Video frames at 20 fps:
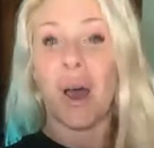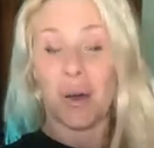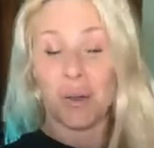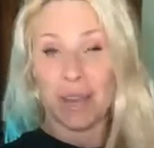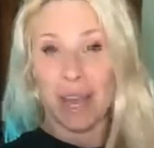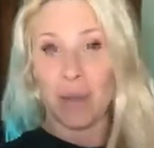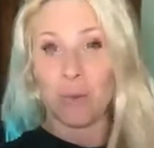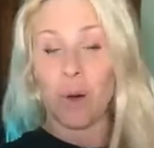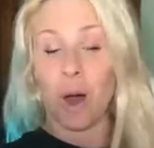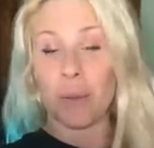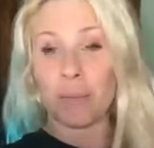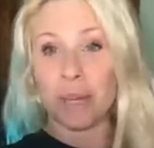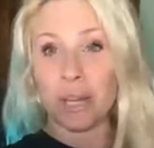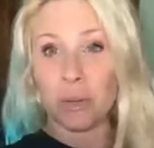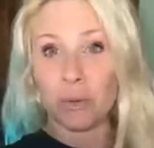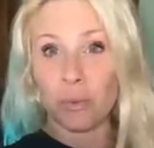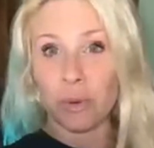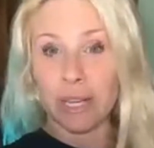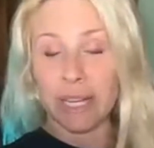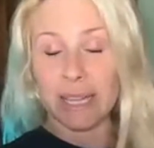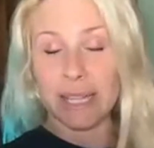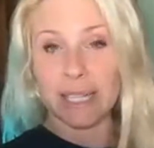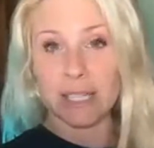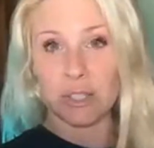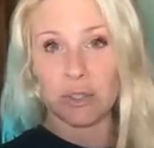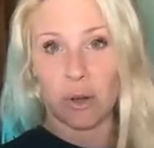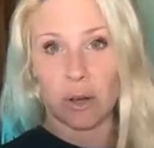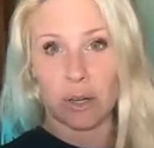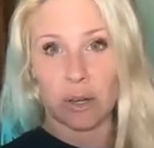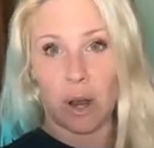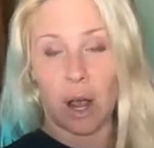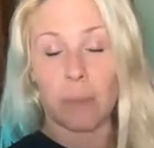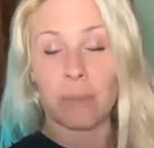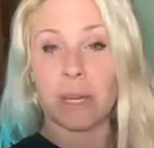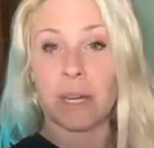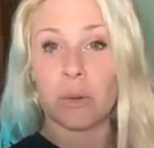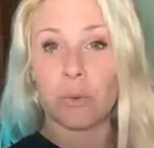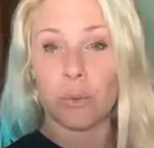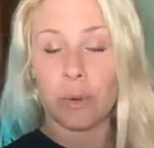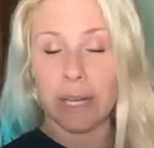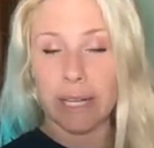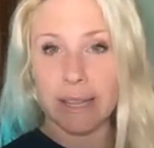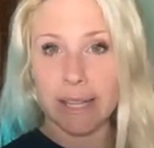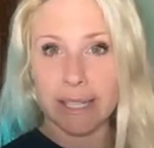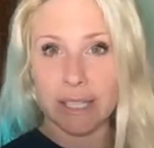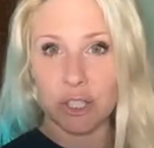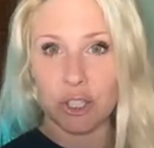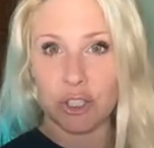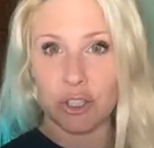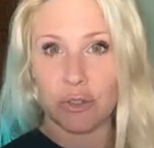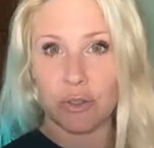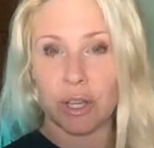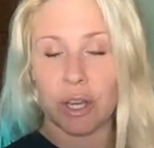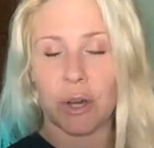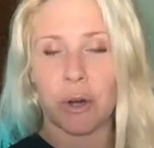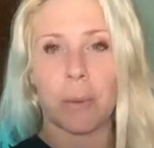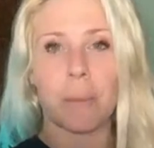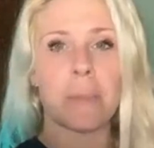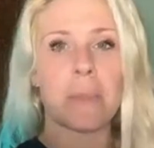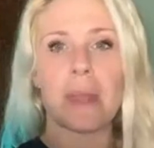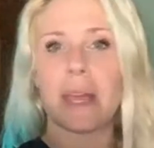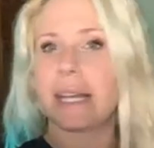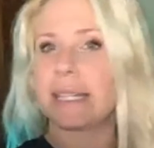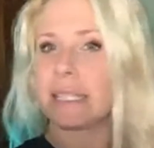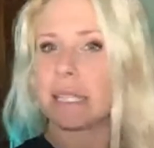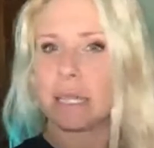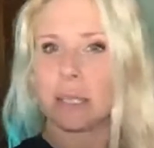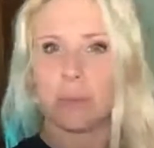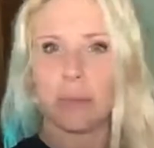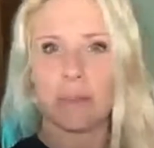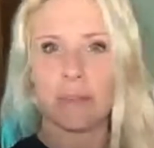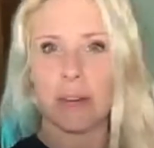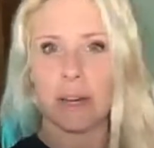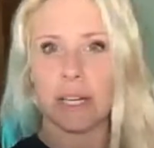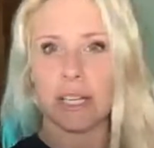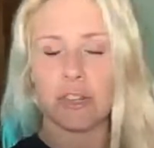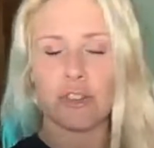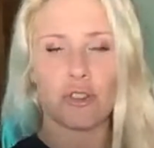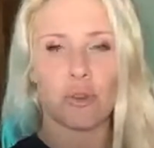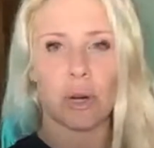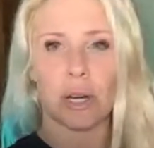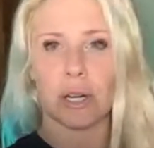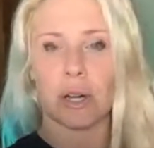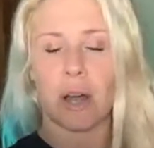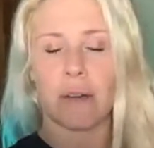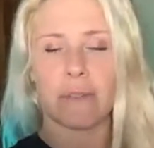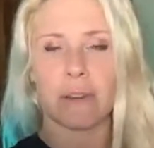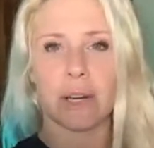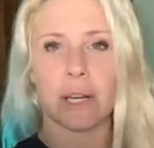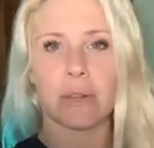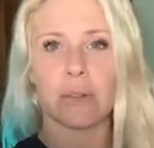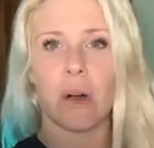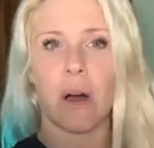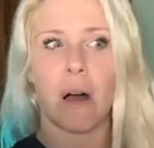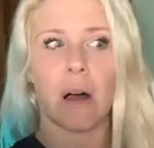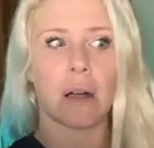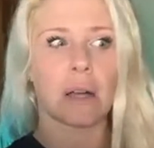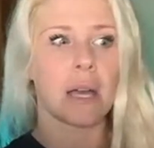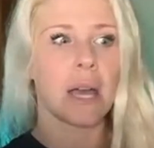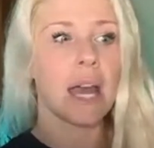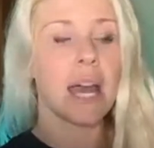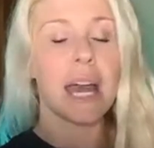Okay, well, I'm gonna read this on I'm gonna read this to you. It's gonna be very short, not very long.